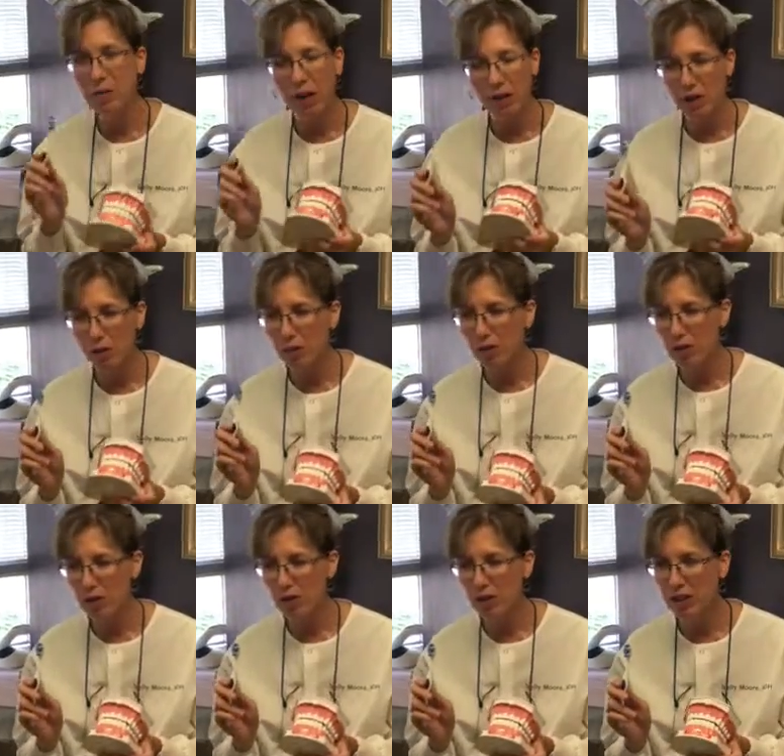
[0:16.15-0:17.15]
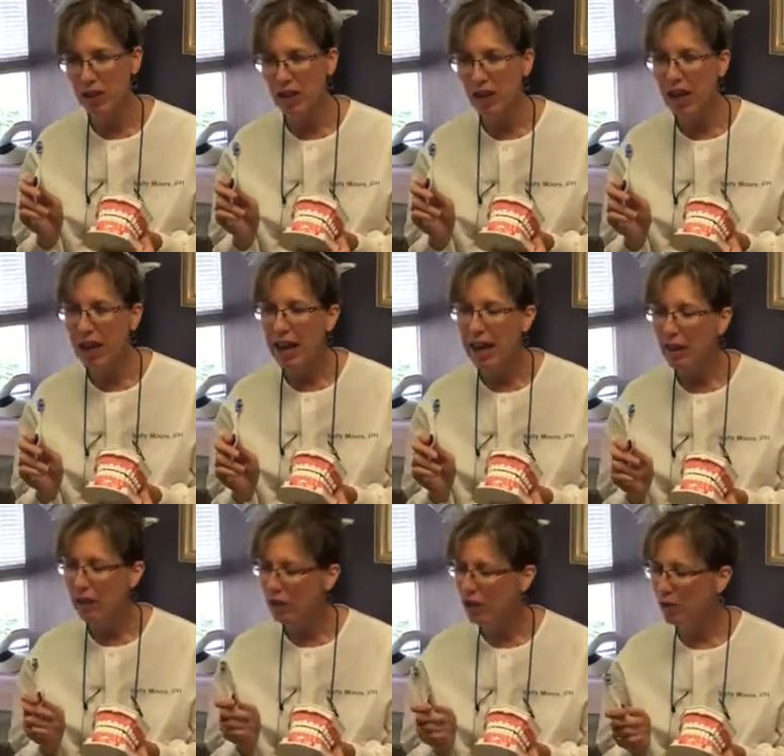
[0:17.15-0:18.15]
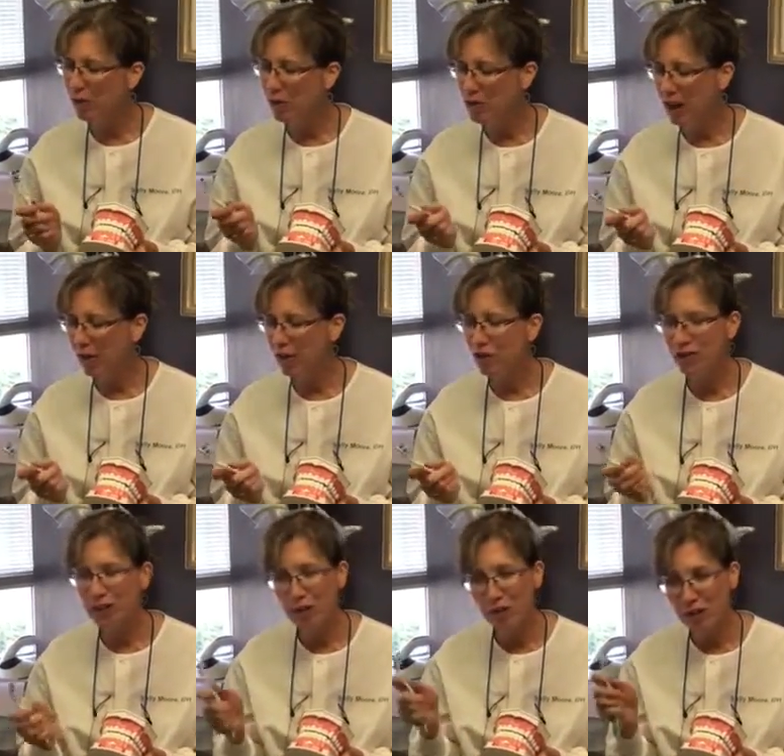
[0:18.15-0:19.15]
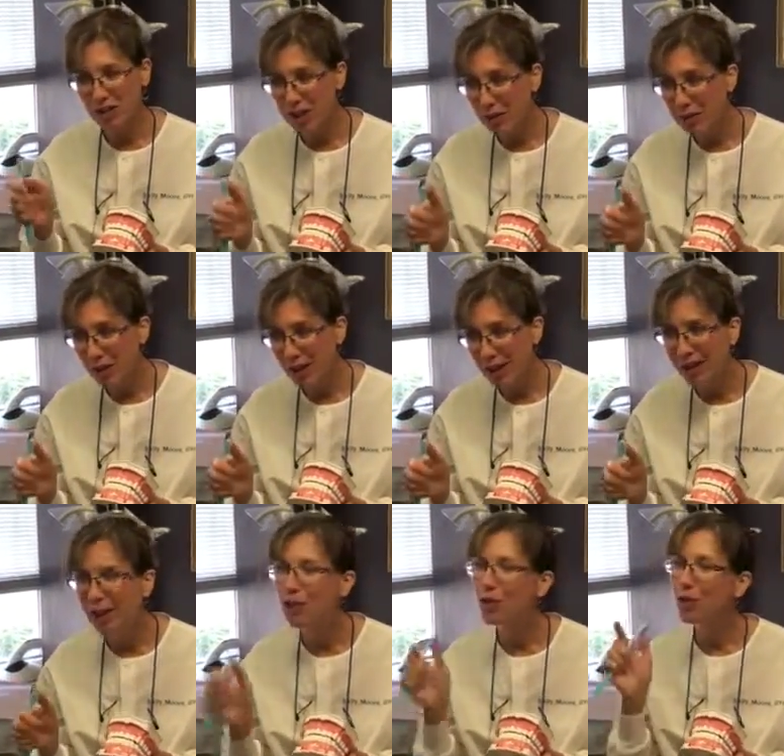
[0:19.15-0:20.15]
whenever you're brushing your teeth. And if your toothbrush ever looks like you stepped on it,